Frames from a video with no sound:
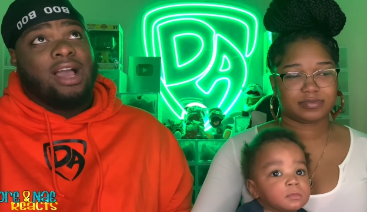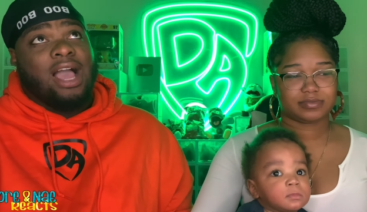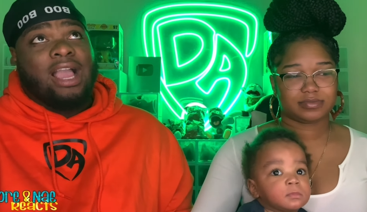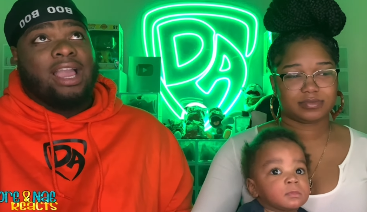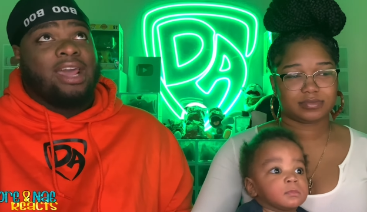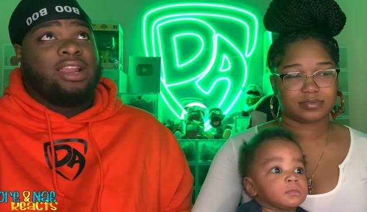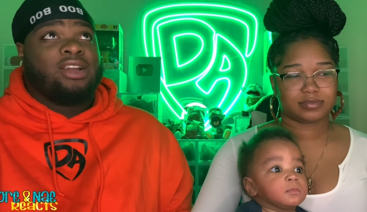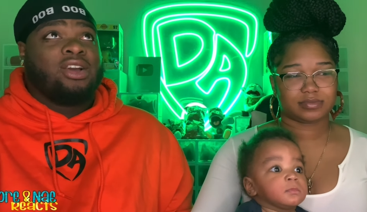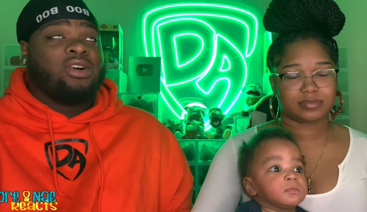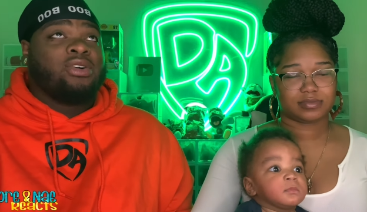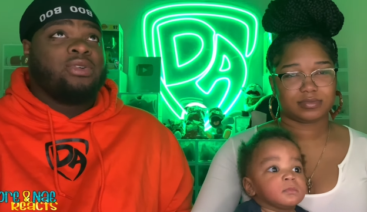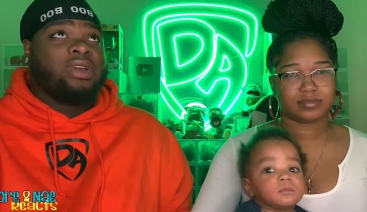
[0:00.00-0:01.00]
Speaker 1: I gotta
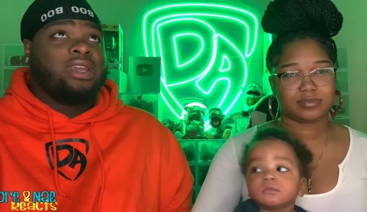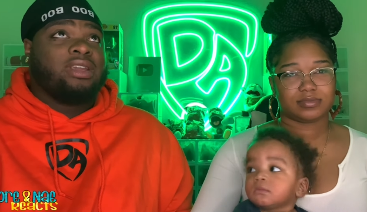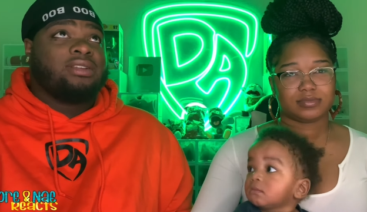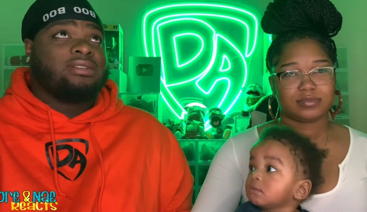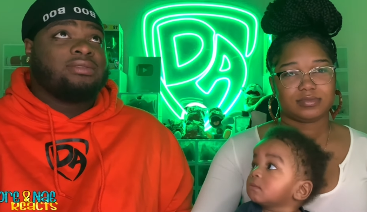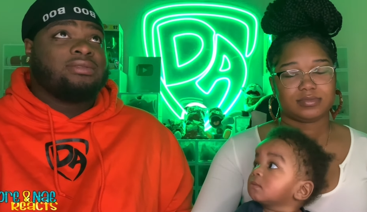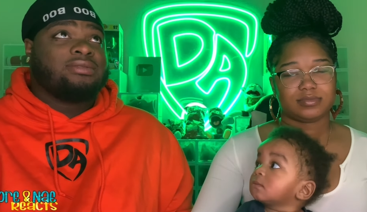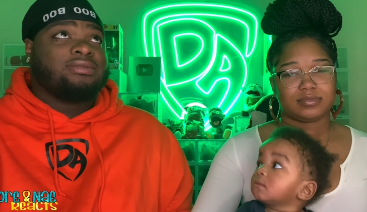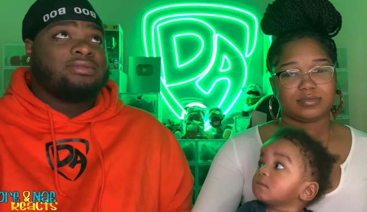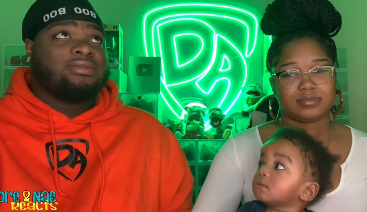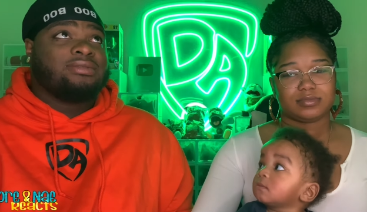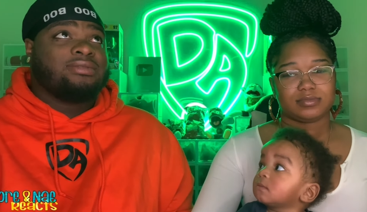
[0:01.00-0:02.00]
go with
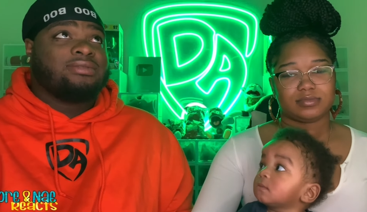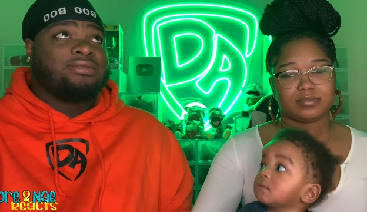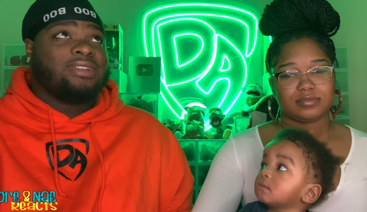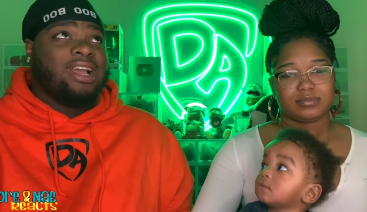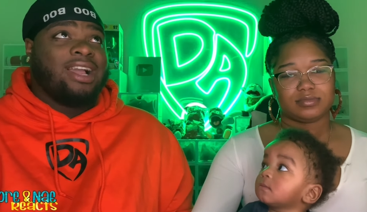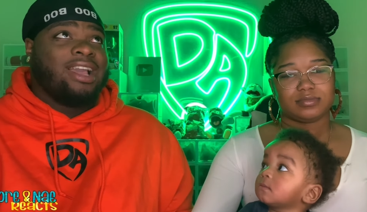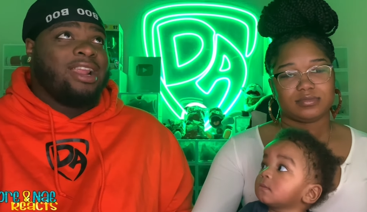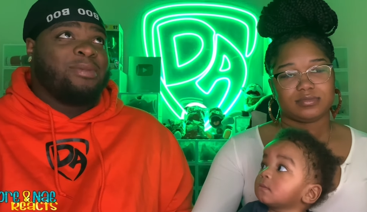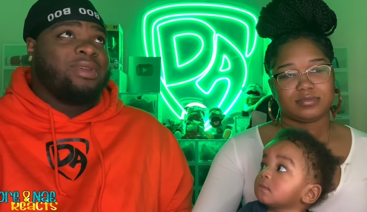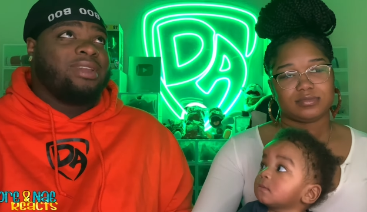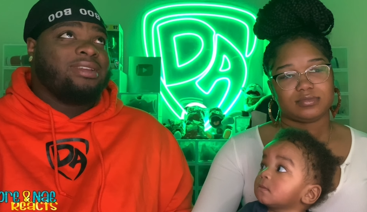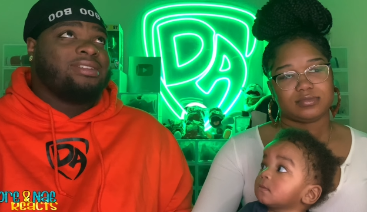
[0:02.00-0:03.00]
I gotta
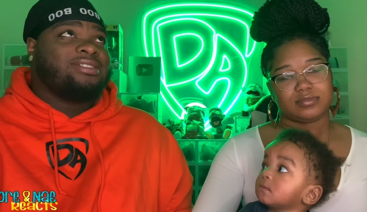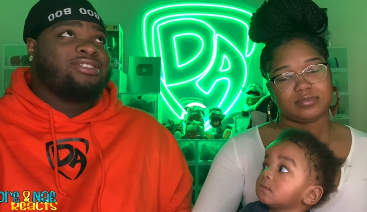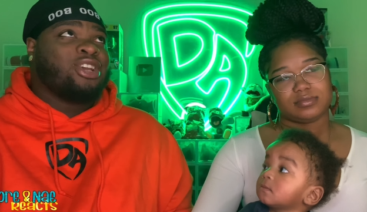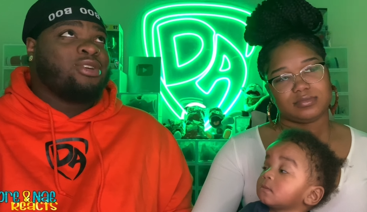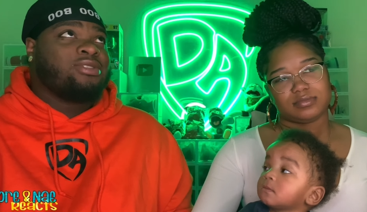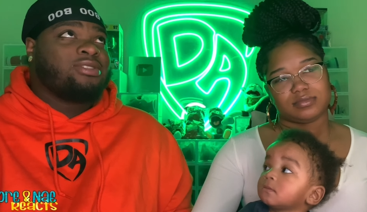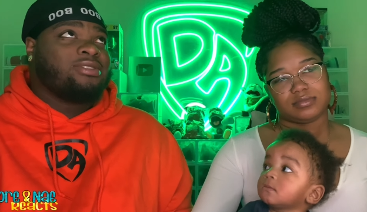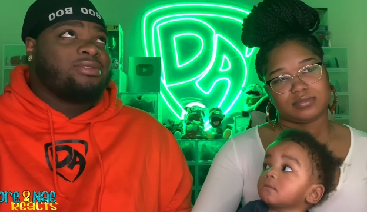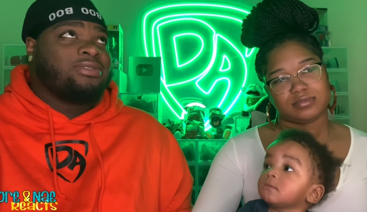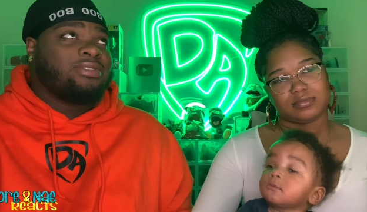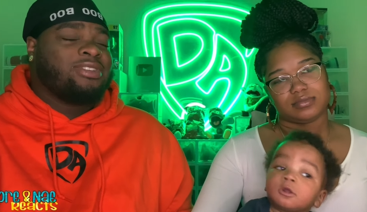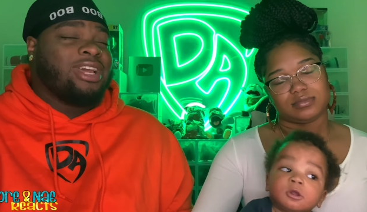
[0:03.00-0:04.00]
be
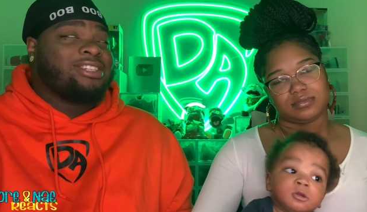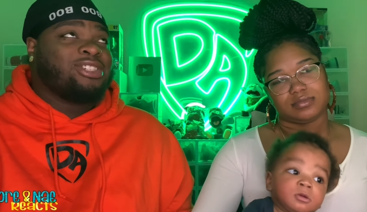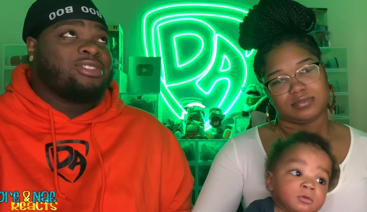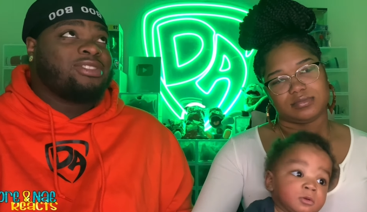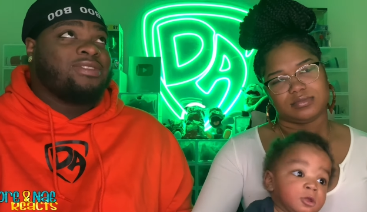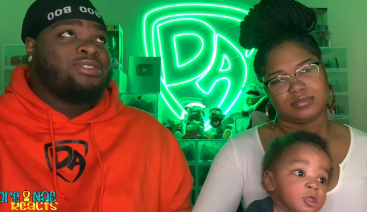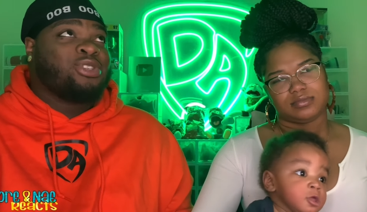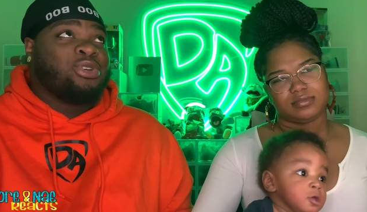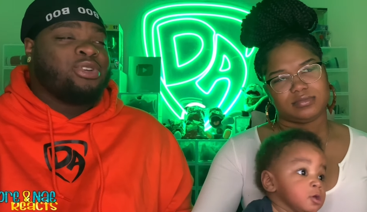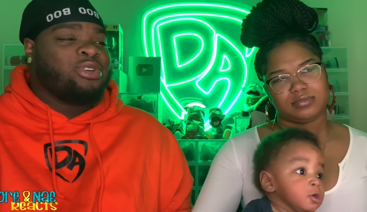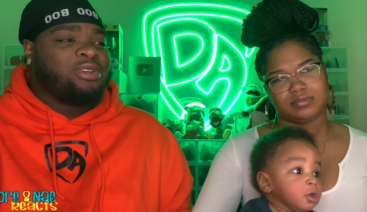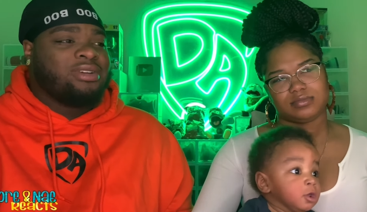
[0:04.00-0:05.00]
Joseph, not Joseph
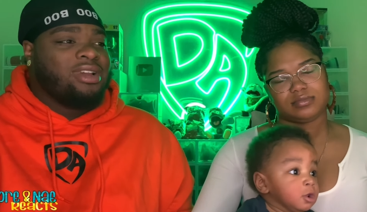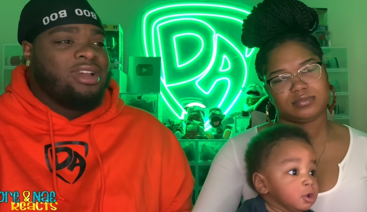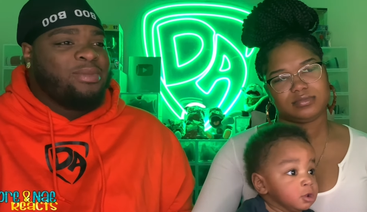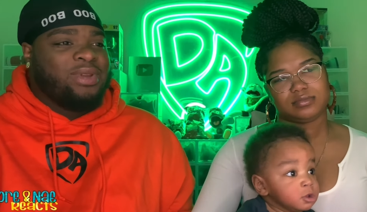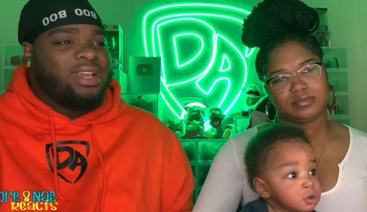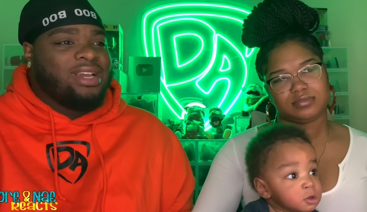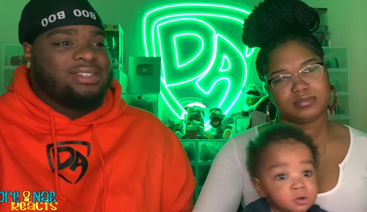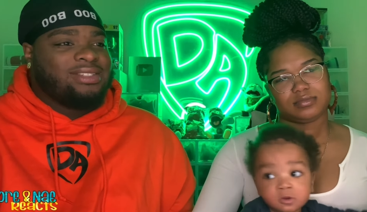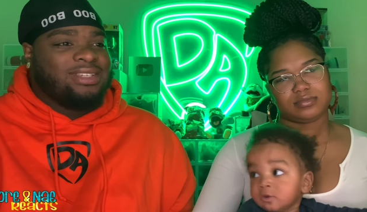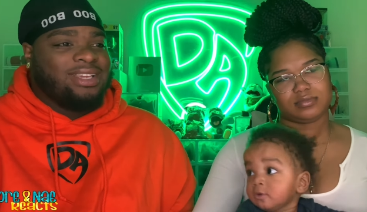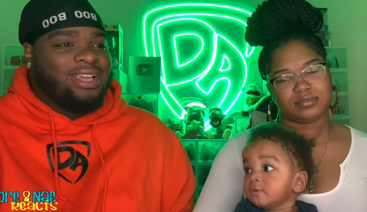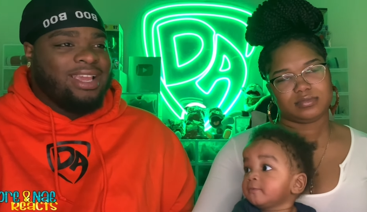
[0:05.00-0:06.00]
junior mm-hmm. because
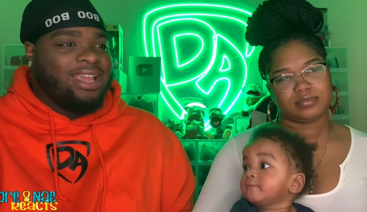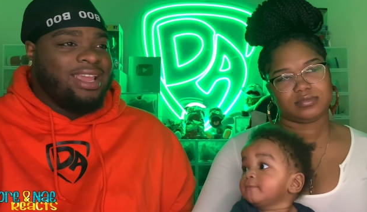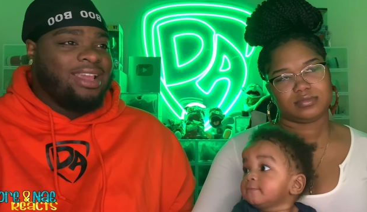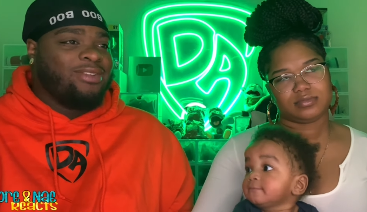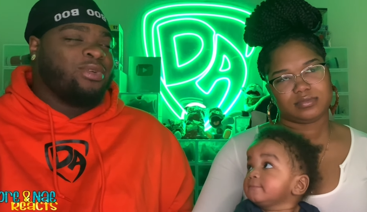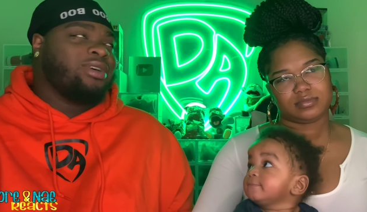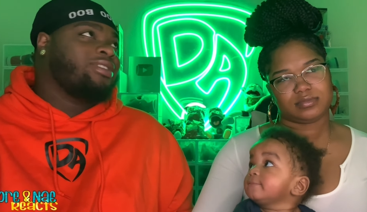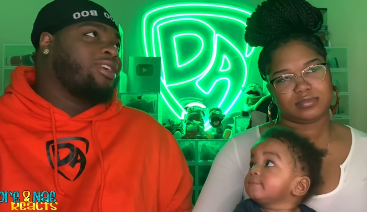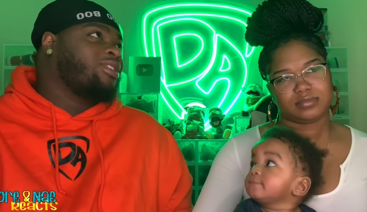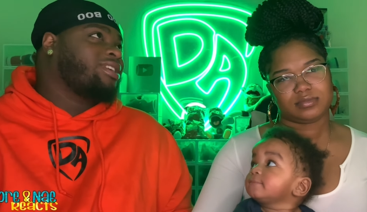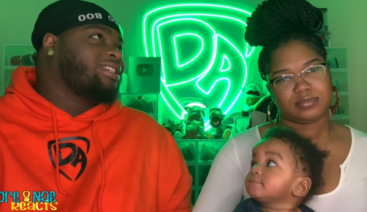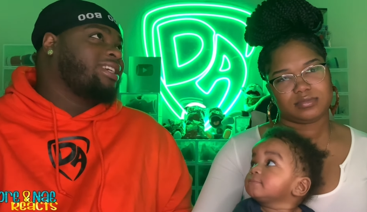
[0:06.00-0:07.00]
he well no,
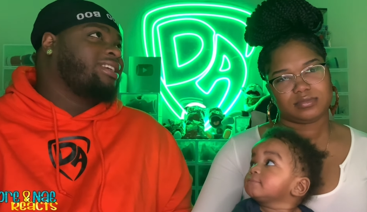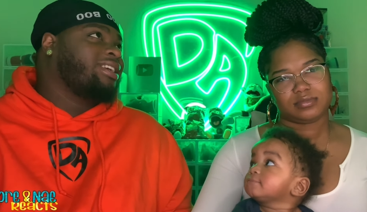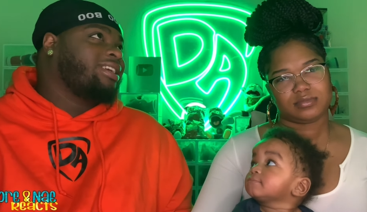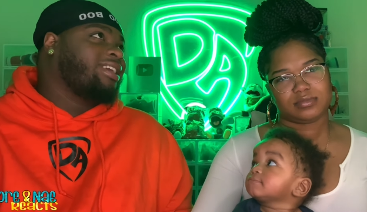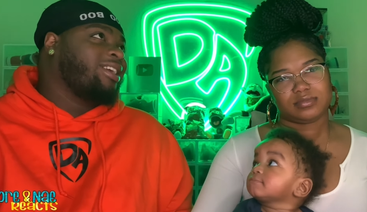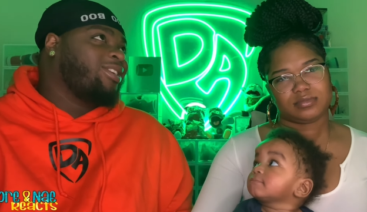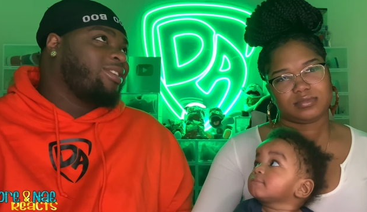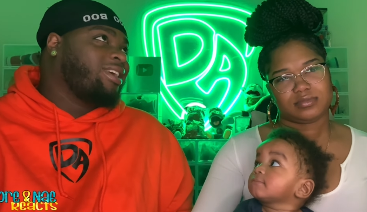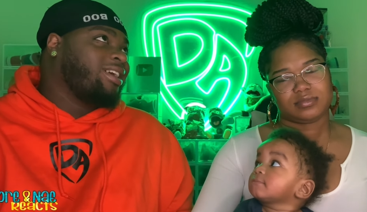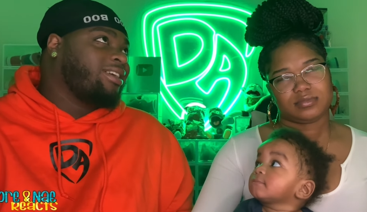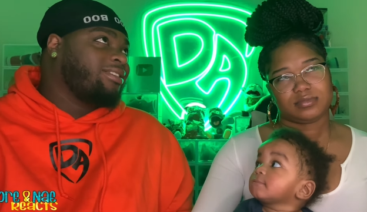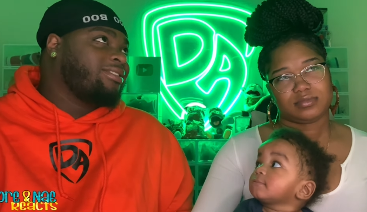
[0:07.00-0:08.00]
because he get yelled
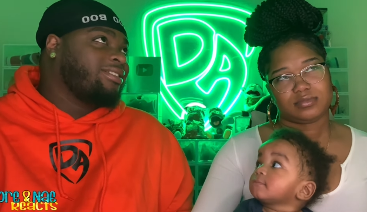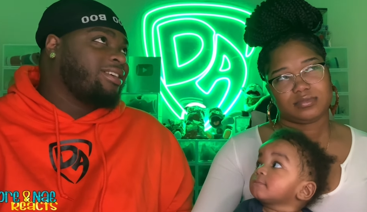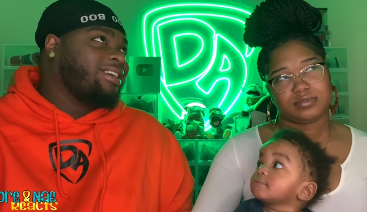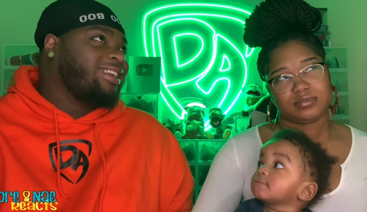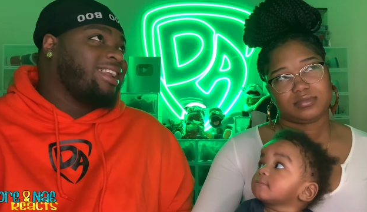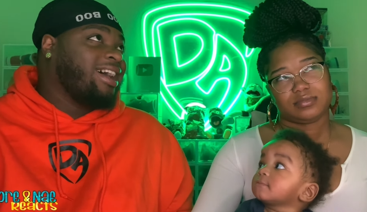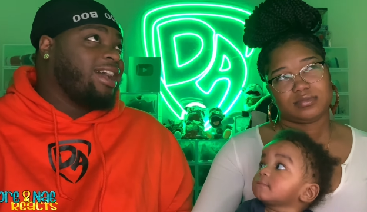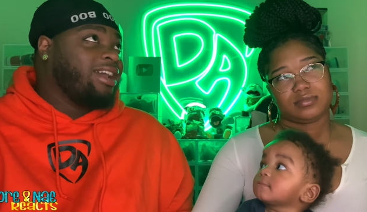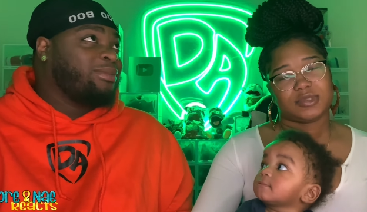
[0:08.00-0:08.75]
at a lot,